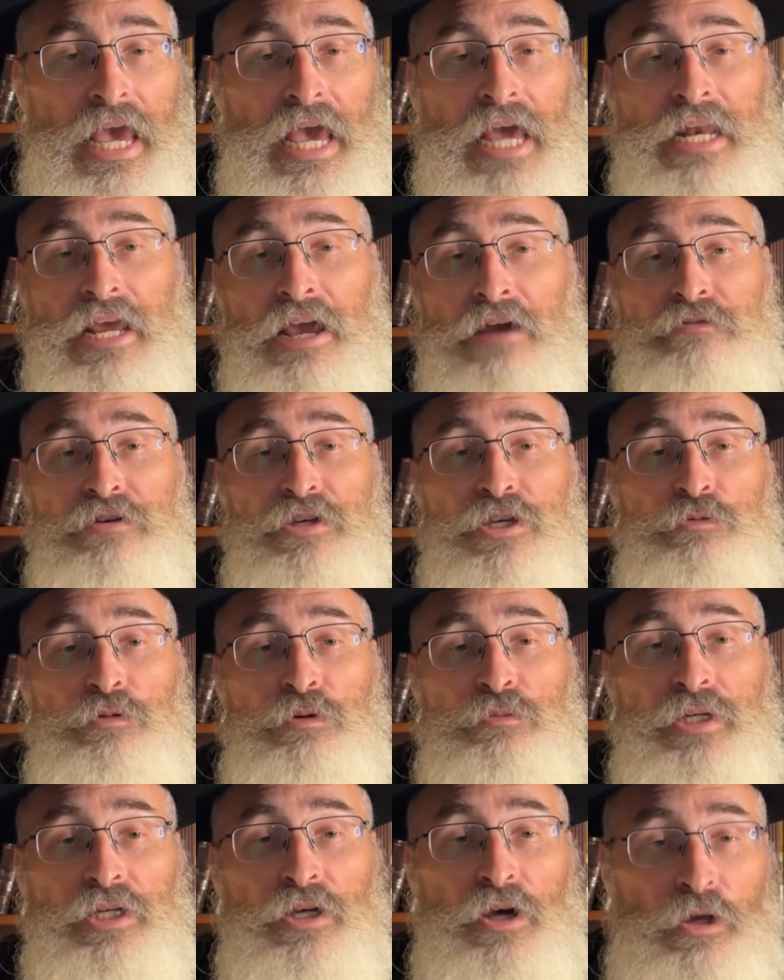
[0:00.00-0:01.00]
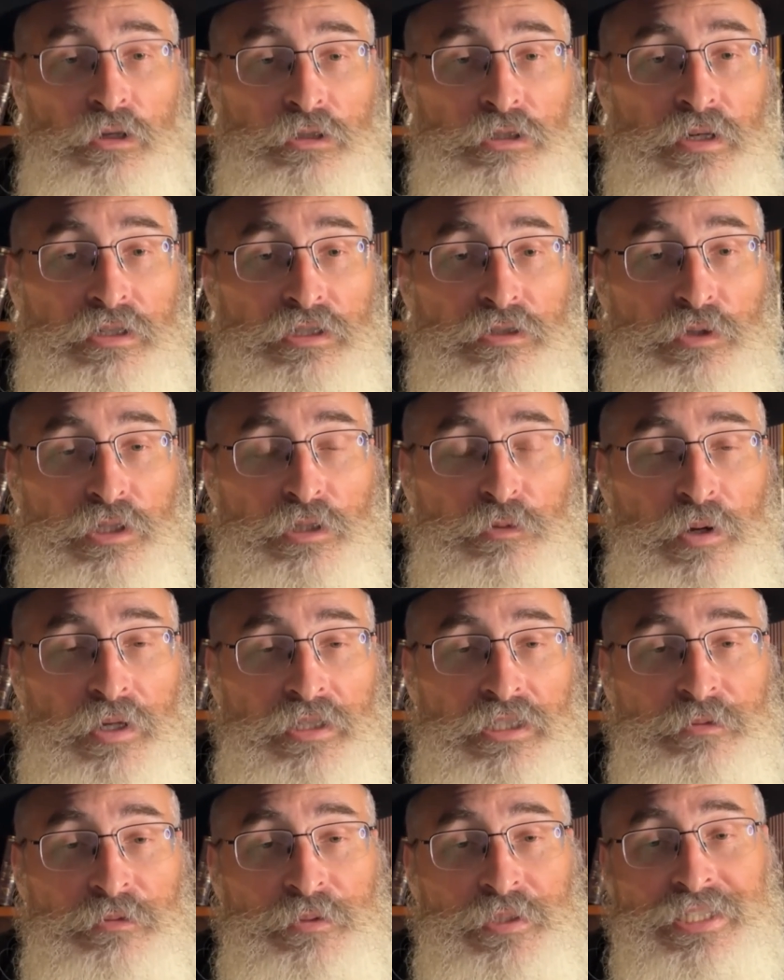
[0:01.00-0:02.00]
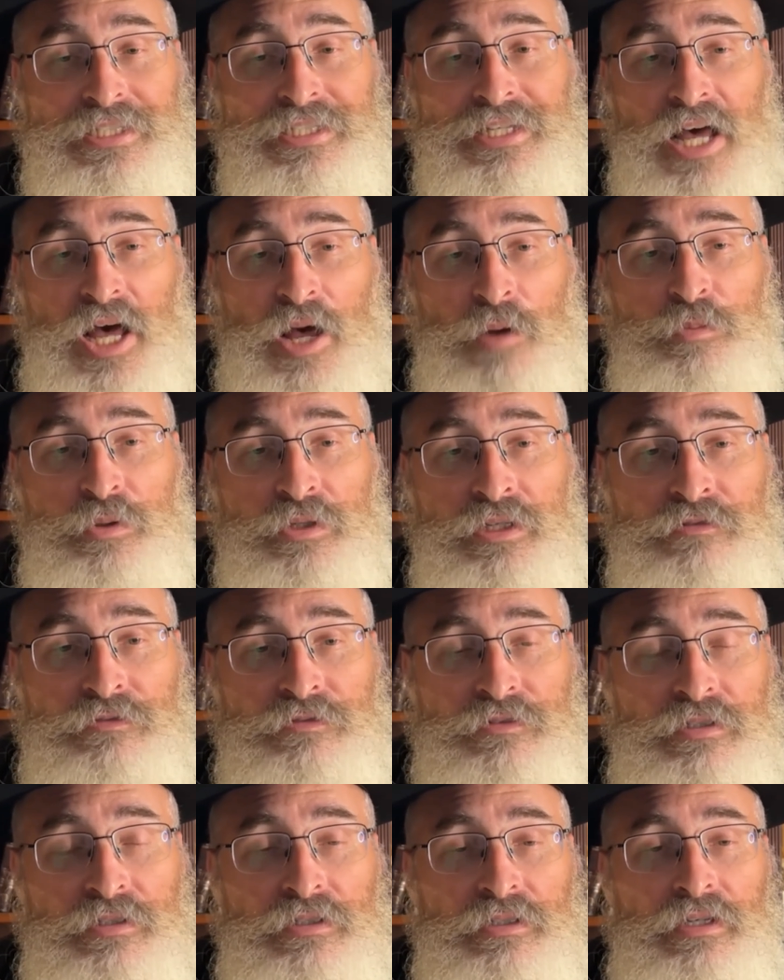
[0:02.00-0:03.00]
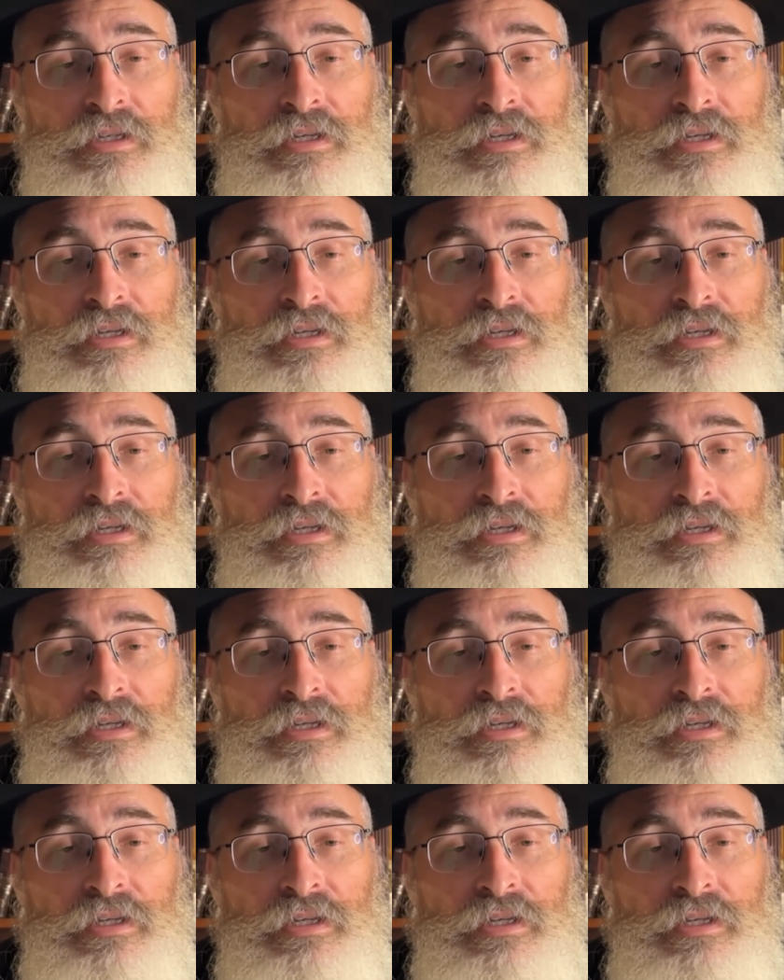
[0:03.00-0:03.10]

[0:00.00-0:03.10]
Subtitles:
And every human being also has a responsibility to uplift